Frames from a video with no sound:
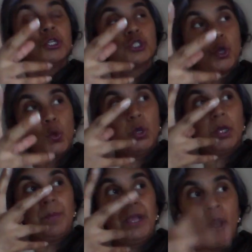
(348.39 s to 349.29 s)

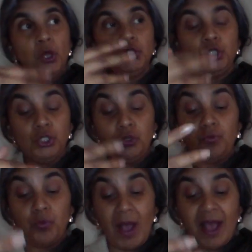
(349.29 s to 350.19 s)
So because
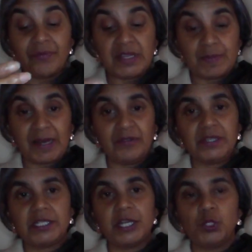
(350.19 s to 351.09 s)
you have this
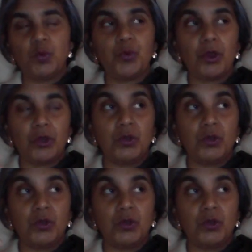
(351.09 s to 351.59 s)
manifestation